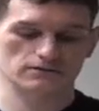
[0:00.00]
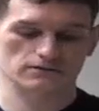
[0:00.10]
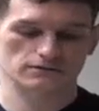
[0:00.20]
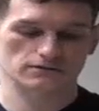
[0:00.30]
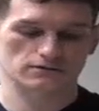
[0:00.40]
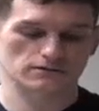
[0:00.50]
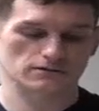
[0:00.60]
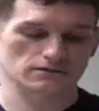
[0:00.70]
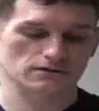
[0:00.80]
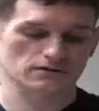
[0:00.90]

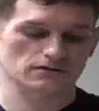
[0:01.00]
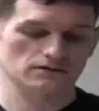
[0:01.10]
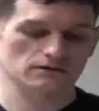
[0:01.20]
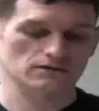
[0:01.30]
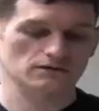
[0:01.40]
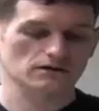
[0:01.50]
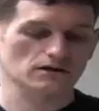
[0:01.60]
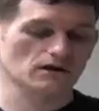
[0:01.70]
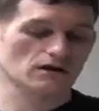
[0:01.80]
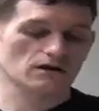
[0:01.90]
[no speech]